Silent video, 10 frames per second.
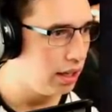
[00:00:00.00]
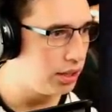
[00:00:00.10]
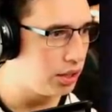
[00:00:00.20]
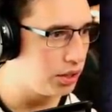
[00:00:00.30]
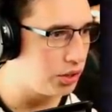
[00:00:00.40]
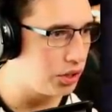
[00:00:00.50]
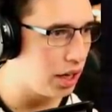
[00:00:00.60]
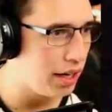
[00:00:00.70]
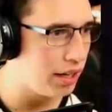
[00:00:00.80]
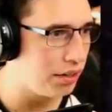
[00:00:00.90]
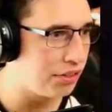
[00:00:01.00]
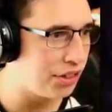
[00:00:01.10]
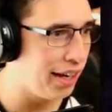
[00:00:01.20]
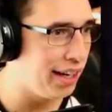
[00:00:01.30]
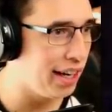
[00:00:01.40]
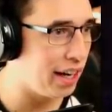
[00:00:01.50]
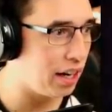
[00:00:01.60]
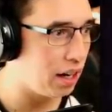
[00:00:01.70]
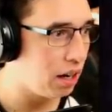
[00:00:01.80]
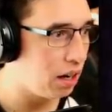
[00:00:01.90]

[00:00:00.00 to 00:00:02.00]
It's a giant thingy!